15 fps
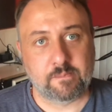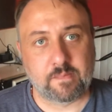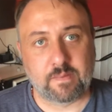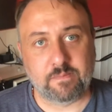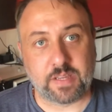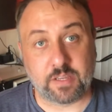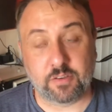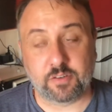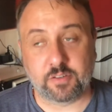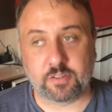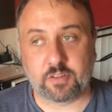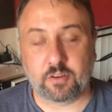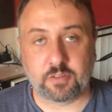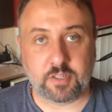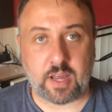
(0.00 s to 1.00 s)
Then you're going to
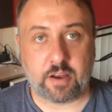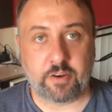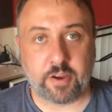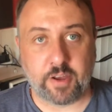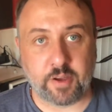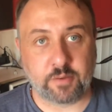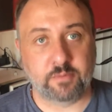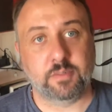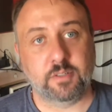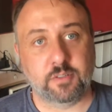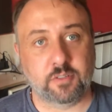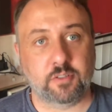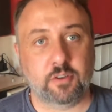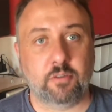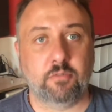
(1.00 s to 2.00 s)
stock D'Addario, you're going to
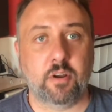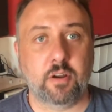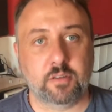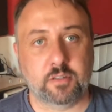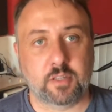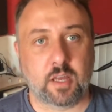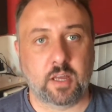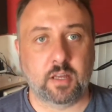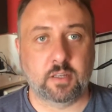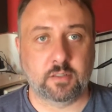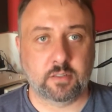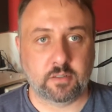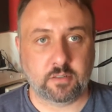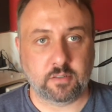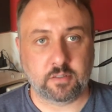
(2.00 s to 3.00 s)
stock Rotosound,
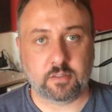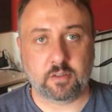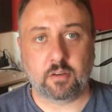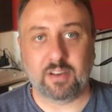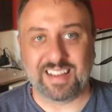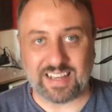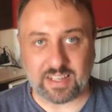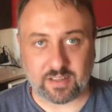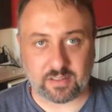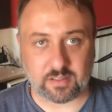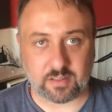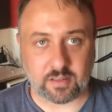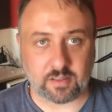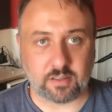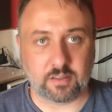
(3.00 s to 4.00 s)
you're going to stock
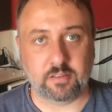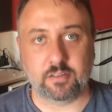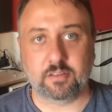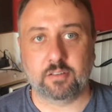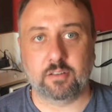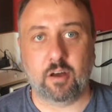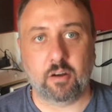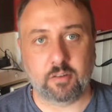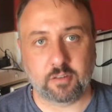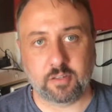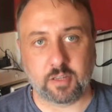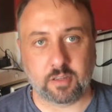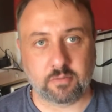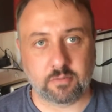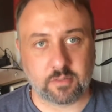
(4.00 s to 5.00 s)
Elixir, you're going to stock,
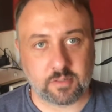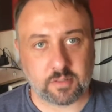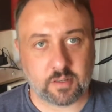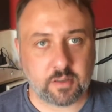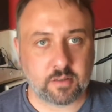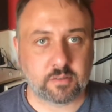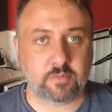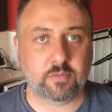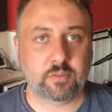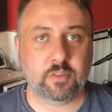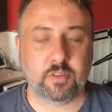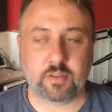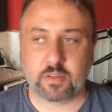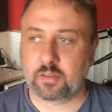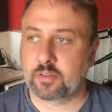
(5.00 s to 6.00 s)
and there's loads of other
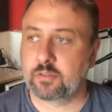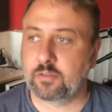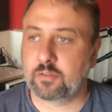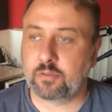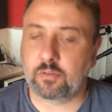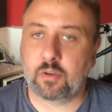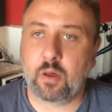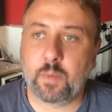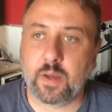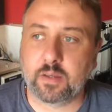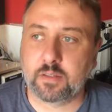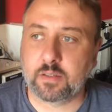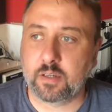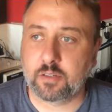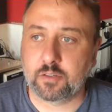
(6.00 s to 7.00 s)
things, Dunlop,
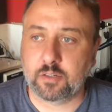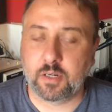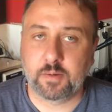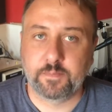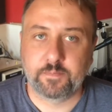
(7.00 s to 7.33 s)
etc.